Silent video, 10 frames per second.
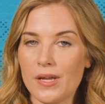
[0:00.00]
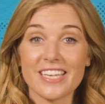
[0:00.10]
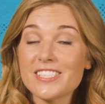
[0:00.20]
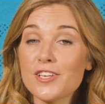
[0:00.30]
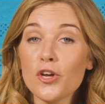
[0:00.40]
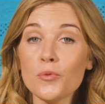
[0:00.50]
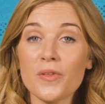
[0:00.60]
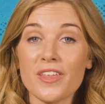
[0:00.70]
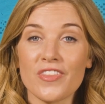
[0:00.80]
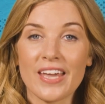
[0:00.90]
It's known
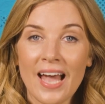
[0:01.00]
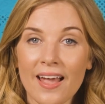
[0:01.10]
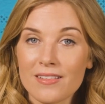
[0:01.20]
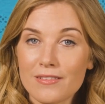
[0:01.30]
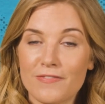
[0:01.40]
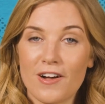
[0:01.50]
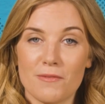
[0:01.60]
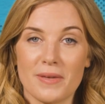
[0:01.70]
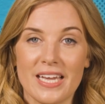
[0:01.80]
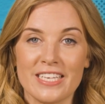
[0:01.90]
within the cattle
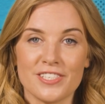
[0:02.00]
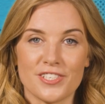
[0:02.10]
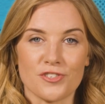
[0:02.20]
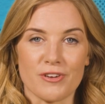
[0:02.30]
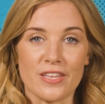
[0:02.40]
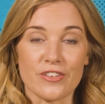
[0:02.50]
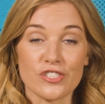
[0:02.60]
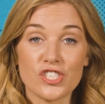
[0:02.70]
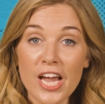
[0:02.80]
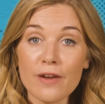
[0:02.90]
farming industry
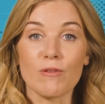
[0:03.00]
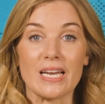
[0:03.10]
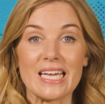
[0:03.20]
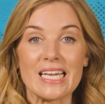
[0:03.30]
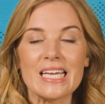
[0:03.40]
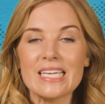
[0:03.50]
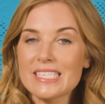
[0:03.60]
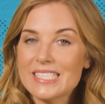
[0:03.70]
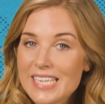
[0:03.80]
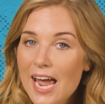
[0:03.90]
that generally,
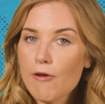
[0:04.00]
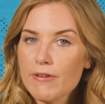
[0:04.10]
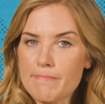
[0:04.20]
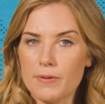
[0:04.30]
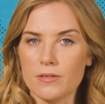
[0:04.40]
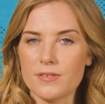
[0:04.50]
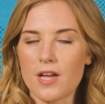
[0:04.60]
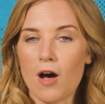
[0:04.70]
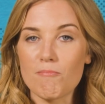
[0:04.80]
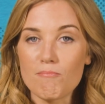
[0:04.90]
dairy bulls
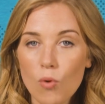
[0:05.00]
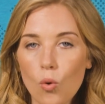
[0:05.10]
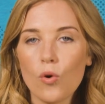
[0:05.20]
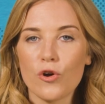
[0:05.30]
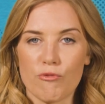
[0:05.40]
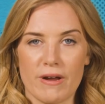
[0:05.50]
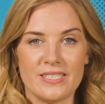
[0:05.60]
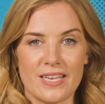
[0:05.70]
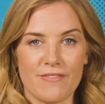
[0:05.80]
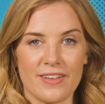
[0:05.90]
are more
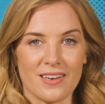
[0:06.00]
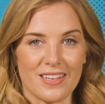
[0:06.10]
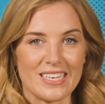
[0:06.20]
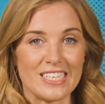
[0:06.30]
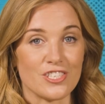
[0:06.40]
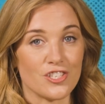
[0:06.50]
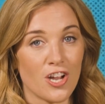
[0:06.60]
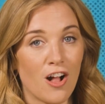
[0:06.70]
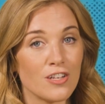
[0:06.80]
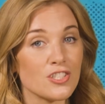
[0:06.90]
aggressive and likely to
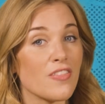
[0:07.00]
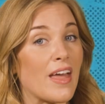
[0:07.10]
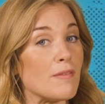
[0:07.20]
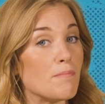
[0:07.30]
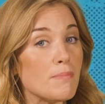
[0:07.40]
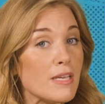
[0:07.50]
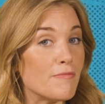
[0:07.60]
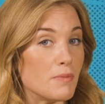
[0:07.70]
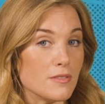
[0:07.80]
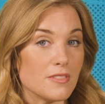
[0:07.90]
charge than
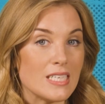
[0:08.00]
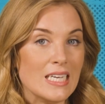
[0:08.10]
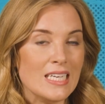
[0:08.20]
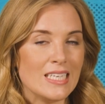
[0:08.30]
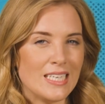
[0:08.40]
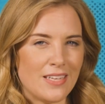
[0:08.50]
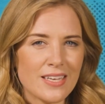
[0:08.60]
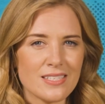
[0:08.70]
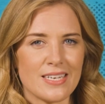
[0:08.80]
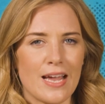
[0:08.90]
beef bulls, and
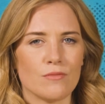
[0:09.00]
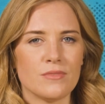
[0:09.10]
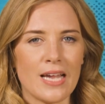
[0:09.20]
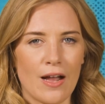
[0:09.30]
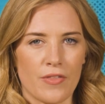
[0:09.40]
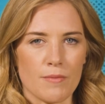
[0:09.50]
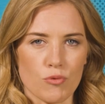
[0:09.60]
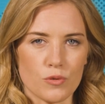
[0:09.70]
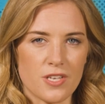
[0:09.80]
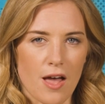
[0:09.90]
that's down to how they're
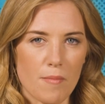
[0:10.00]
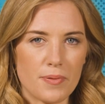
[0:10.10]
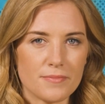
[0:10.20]
brought up.